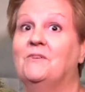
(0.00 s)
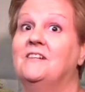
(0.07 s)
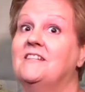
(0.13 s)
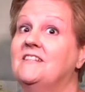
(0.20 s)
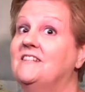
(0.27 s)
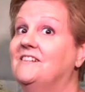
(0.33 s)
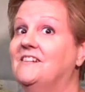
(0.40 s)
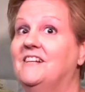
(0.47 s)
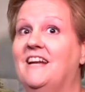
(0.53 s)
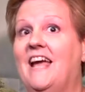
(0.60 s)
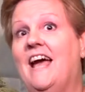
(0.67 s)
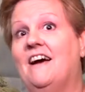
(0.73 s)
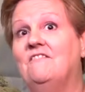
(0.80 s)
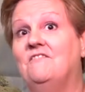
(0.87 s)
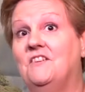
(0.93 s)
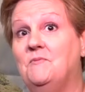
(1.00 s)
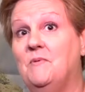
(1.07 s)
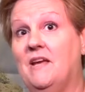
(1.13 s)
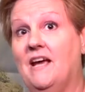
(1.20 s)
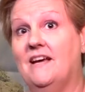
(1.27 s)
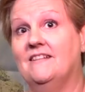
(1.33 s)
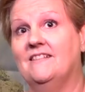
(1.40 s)
we're still gonna have
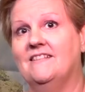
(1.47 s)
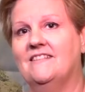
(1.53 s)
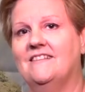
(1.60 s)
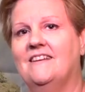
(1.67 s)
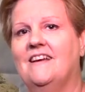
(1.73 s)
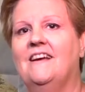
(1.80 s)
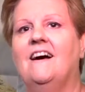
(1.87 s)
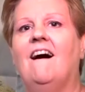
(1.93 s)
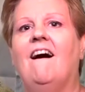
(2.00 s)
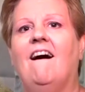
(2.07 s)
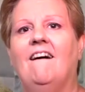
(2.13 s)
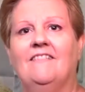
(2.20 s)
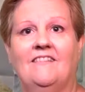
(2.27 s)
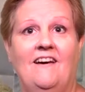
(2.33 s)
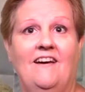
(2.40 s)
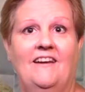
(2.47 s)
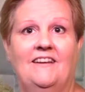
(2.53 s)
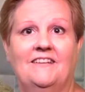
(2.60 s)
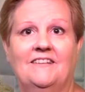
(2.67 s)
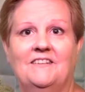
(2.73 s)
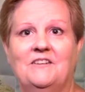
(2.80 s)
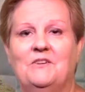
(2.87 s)
VBS
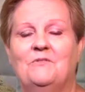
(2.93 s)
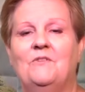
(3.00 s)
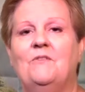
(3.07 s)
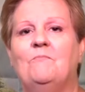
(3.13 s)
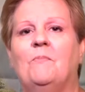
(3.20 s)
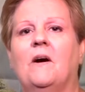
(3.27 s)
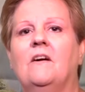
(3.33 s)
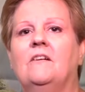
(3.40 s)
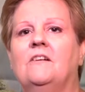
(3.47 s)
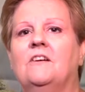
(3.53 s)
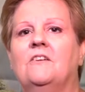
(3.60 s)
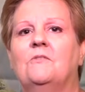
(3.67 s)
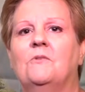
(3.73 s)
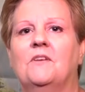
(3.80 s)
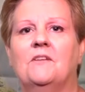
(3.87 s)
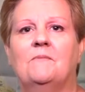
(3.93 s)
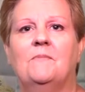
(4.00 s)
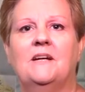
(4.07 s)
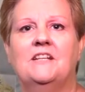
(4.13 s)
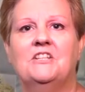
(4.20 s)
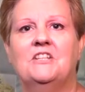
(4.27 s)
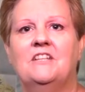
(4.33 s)
online. We've partnered with a
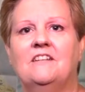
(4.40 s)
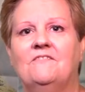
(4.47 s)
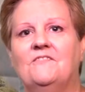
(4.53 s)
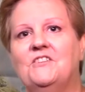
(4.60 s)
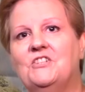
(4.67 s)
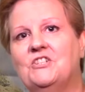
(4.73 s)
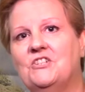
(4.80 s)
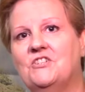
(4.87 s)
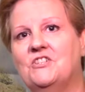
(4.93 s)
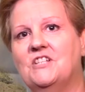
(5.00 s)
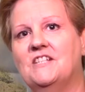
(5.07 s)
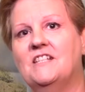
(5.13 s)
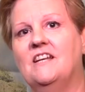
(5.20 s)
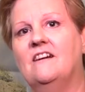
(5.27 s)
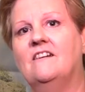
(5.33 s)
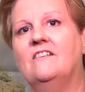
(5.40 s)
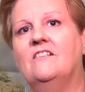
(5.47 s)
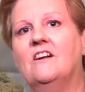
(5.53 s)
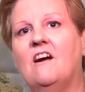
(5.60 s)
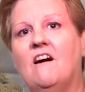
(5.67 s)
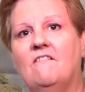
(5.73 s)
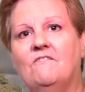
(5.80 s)
bunch of different churches here in the
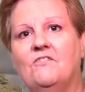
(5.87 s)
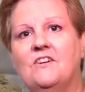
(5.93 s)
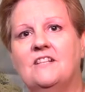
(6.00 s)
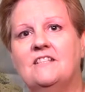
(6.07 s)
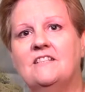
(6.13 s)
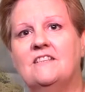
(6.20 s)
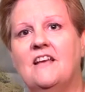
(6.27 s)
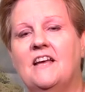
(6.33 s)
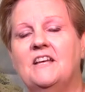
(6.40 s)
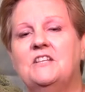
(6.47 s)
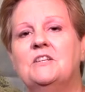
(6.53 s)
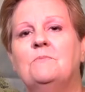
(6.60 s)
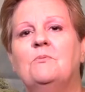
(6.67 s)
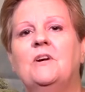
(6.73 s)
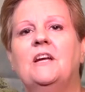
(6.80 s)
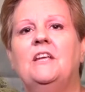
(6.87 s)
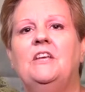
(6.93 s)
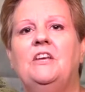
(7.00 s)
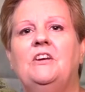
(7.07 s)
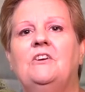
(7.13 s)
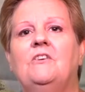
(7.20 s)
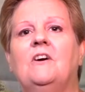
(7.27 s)
conference to bring
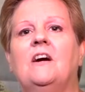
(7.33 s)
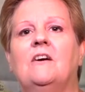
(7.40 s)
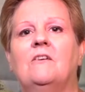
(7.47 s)
you